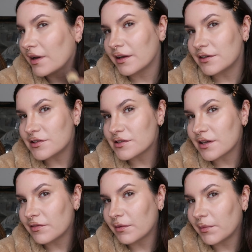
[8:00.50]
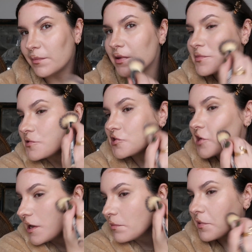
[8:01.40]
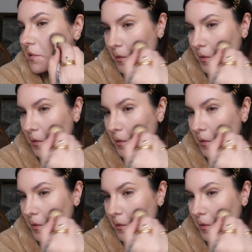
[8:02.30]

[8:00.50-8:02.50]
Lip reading: And it's just giving me a bit more shape.